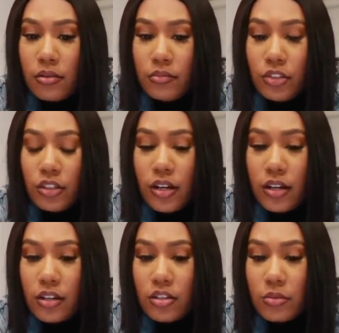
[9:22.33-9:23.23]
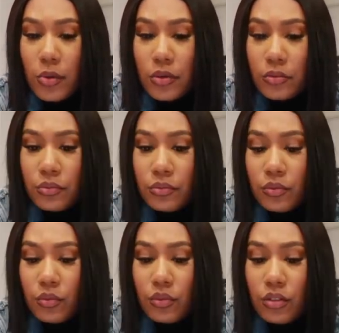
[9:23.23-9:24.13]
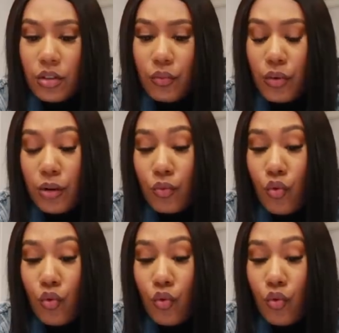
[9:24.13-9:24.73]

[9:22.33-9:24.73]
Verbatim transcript: me show y'all the inspo of what I'm